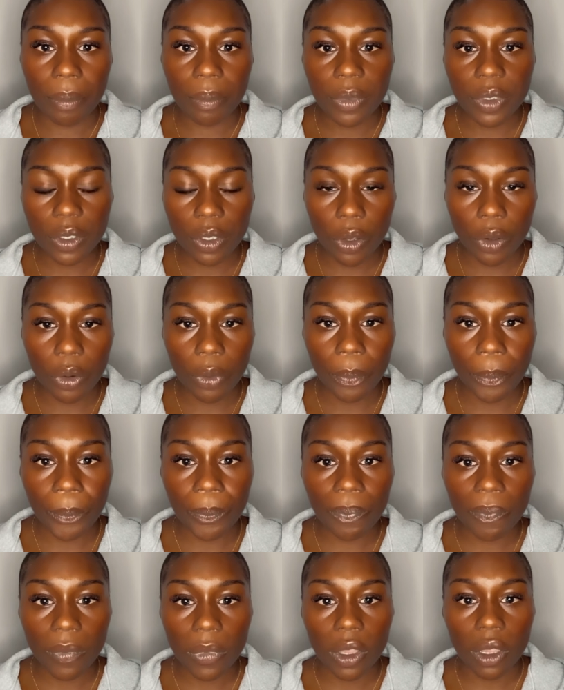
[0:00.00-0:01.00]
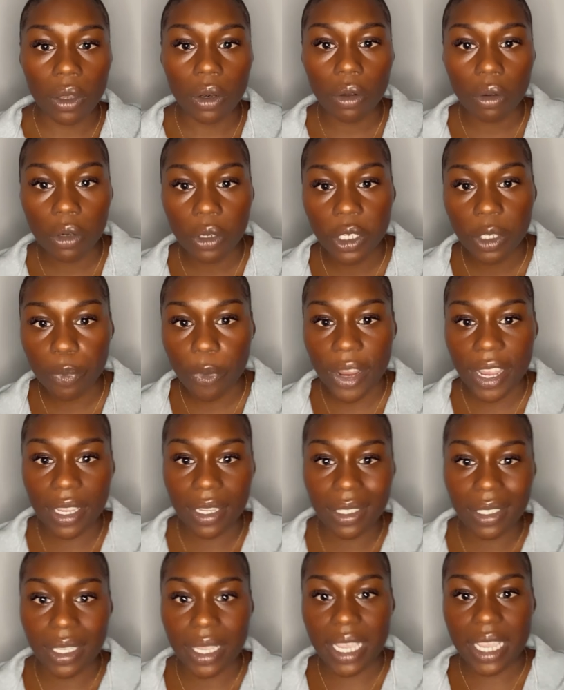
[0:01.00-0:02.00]
So knotless
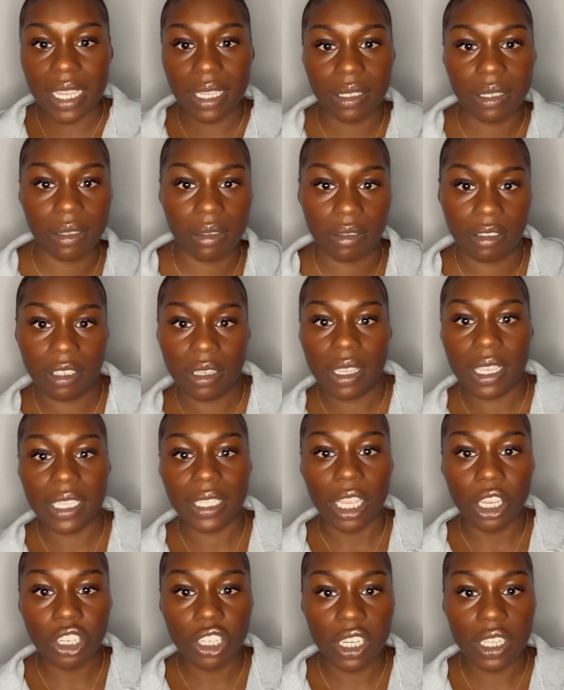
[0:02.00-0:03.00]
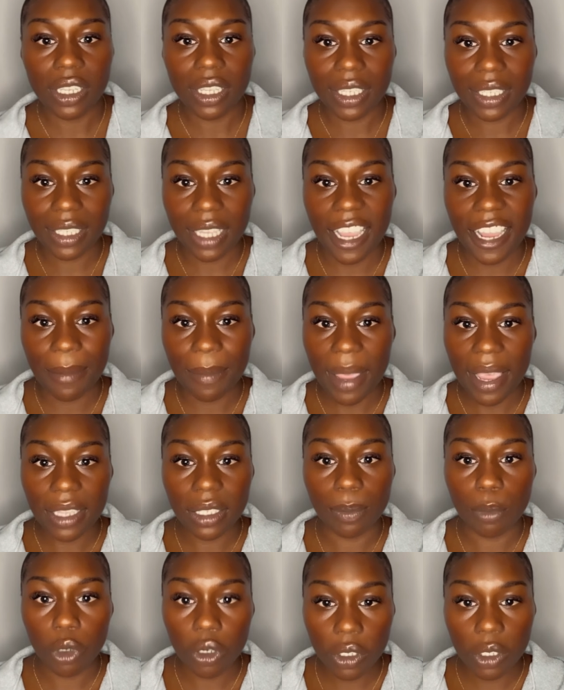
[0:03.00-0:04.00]
braids is essentially the same
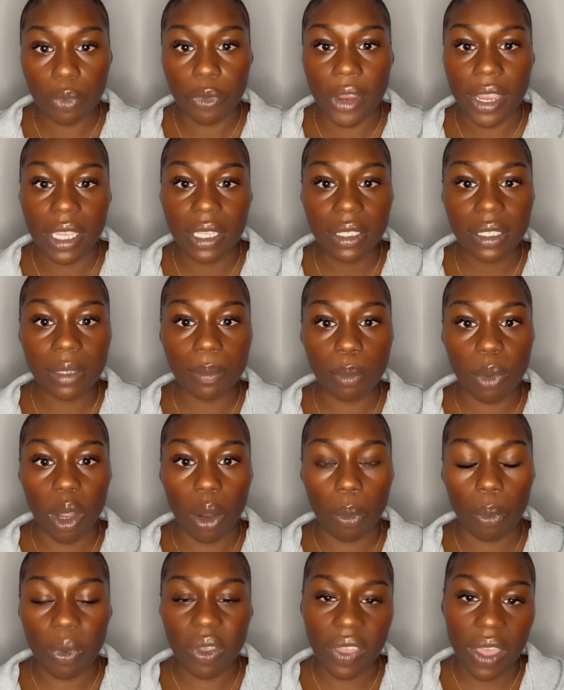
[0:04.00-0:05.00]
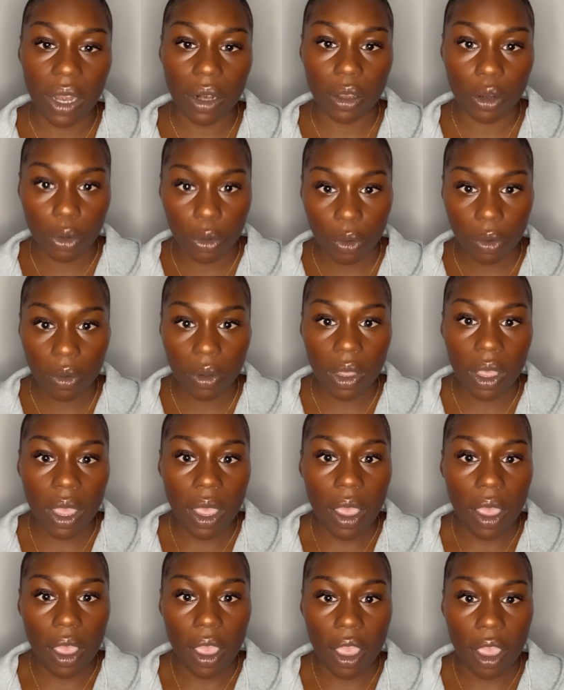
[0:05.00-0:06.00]
as box braids, but without the knot.
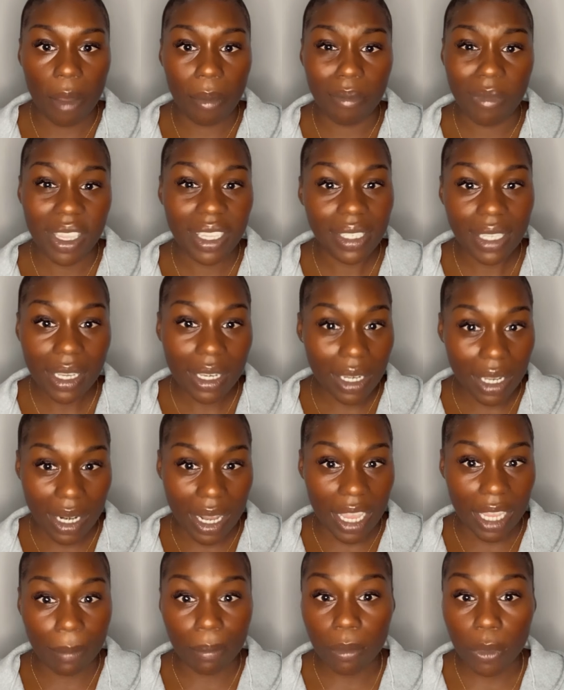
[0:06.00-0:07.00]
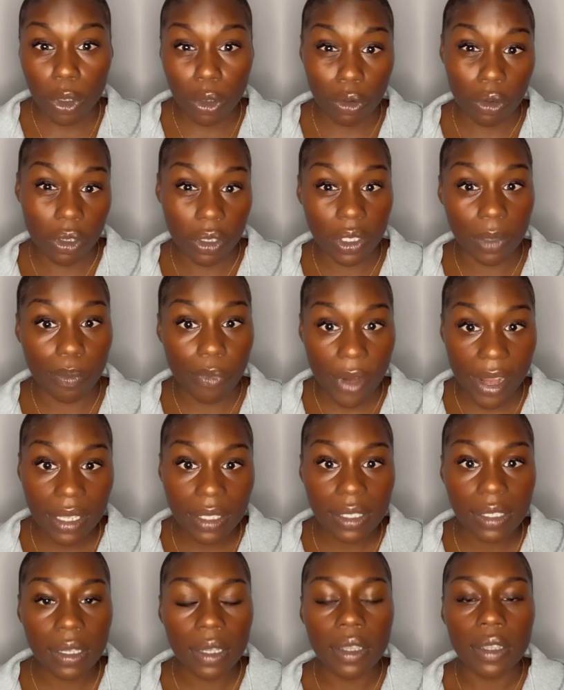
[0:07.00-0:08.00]
It's in the name, knotless
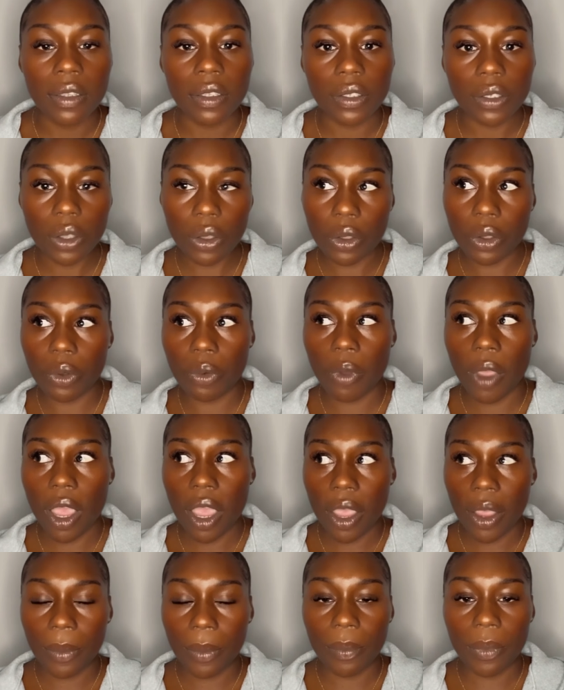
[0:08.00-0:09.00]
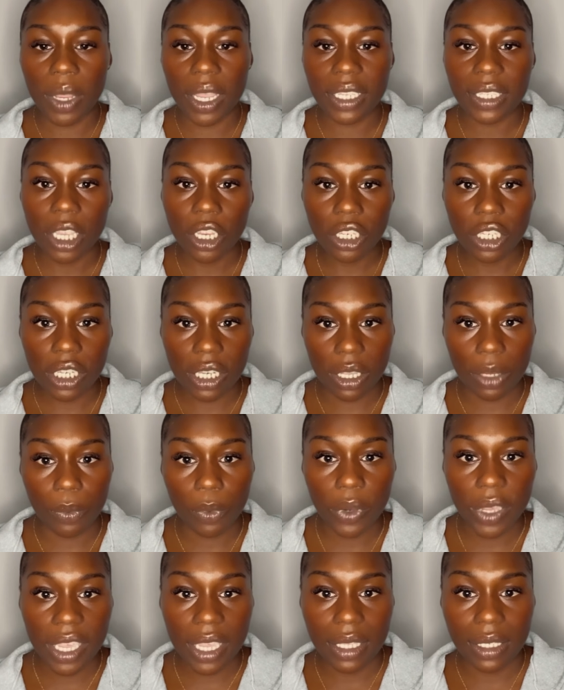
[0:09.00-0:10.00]
braids. So essentially
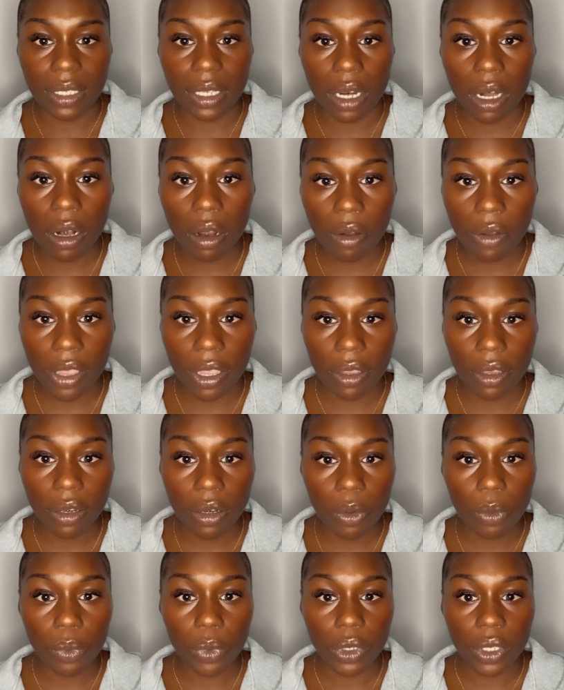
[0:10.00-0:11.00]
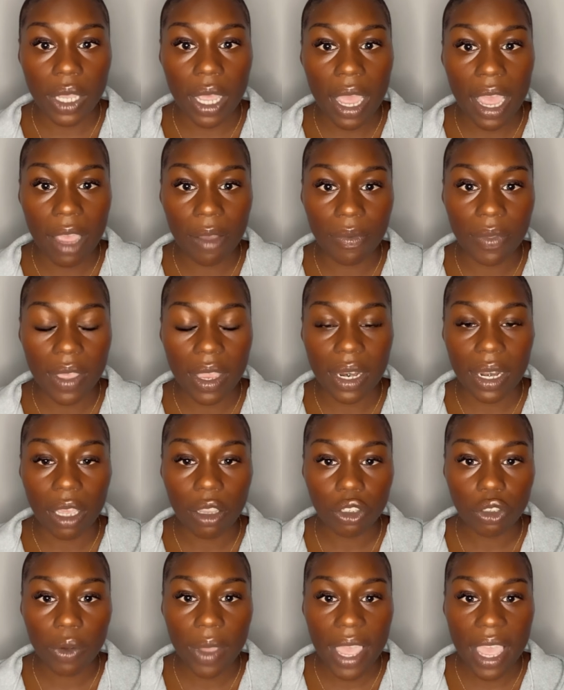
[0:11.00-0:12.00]
what it is, the client would have their
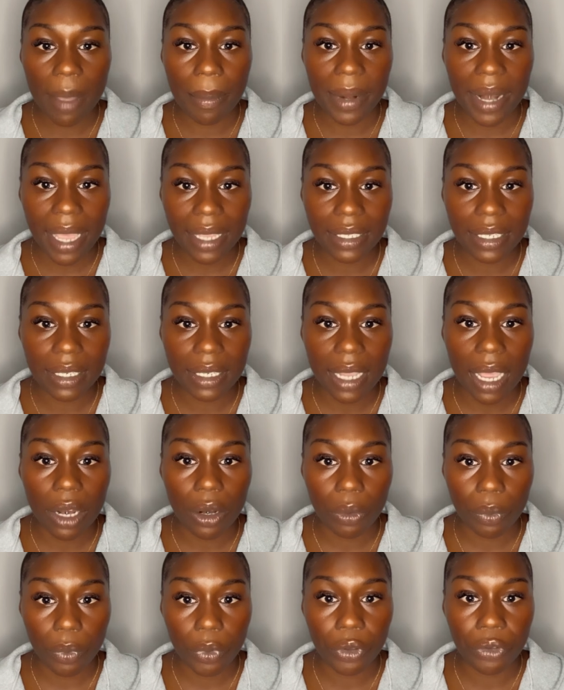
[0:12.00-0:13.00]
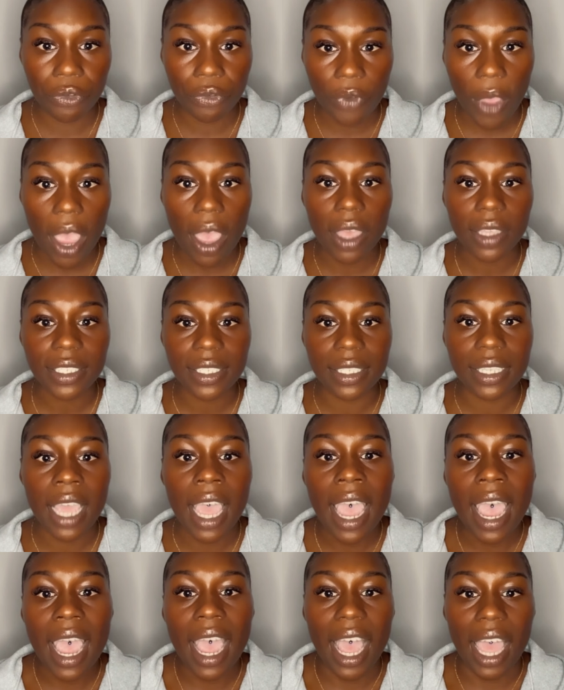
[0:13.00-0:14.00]
natural hair plaited at the root first,
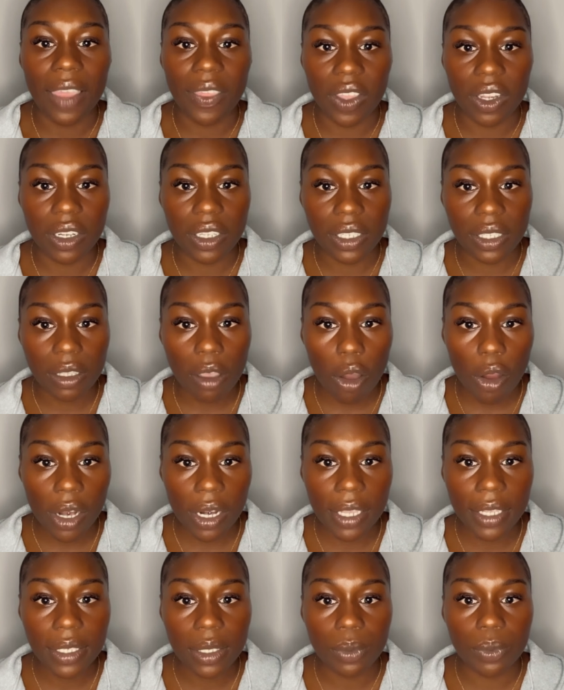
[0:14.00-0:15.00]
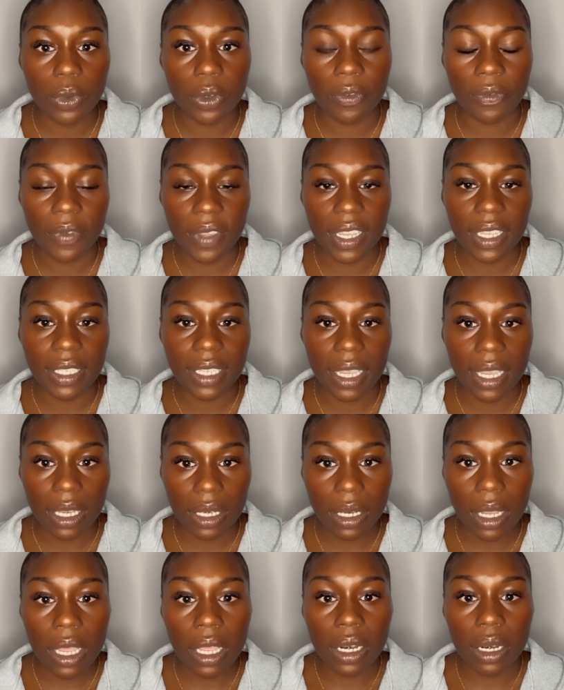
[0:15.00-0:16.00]
and then the stylist would feed
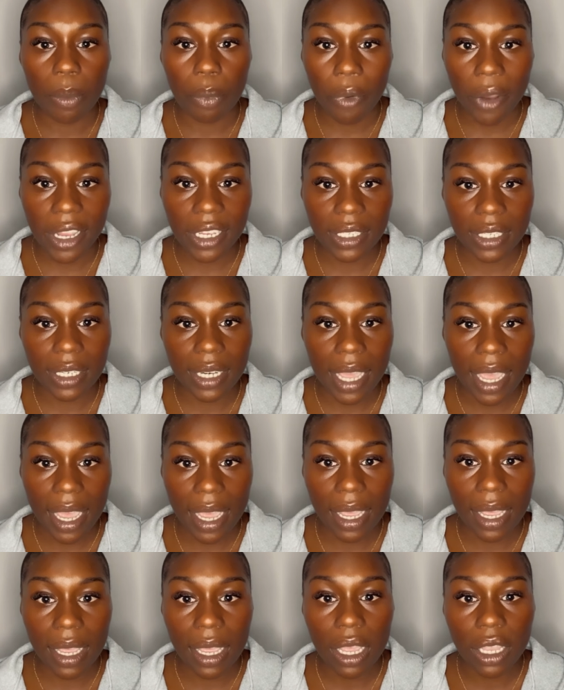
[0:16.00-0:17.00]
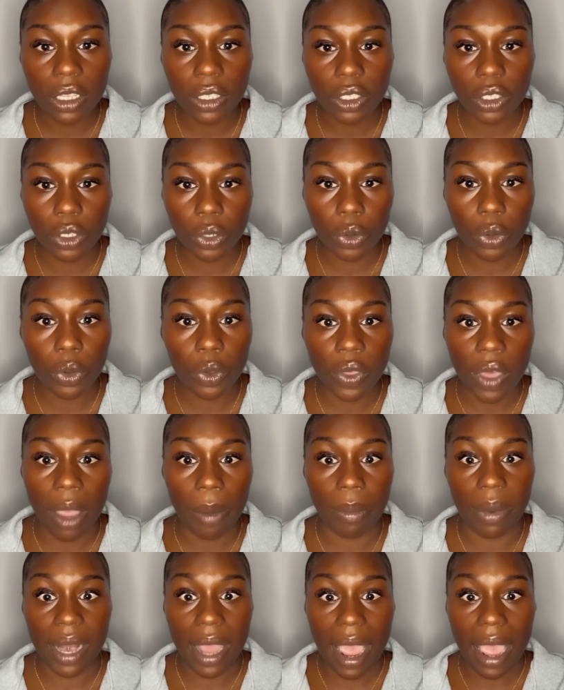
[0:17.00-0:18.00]
in the braiding hair to
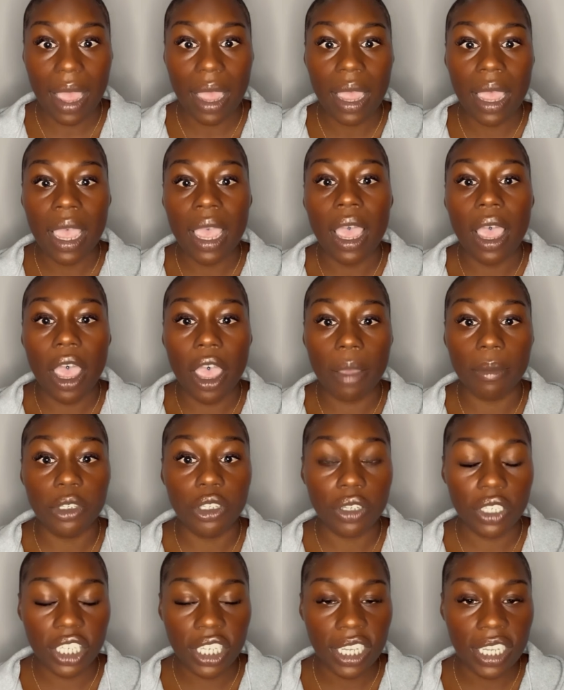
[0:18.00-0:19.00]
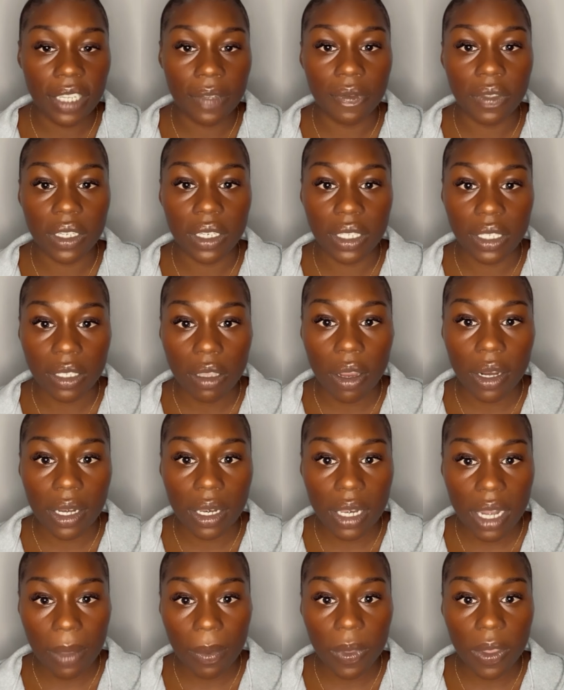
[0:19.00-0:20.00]
that plait to achieve the
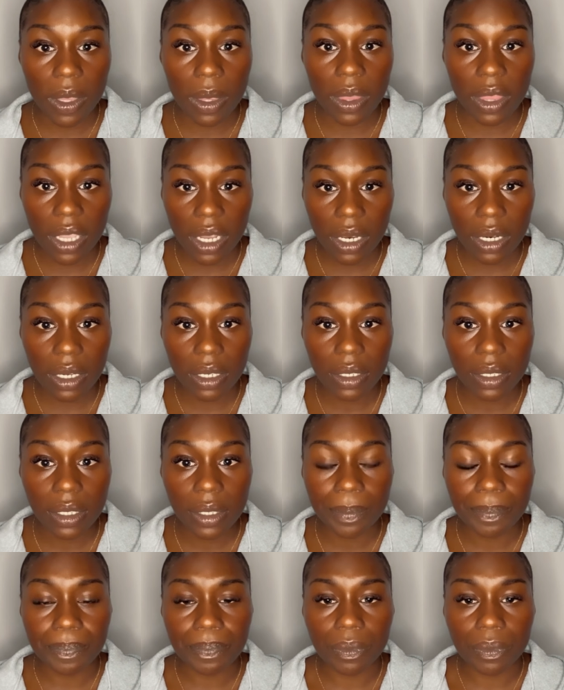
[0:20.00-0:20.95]
desired length and thickness.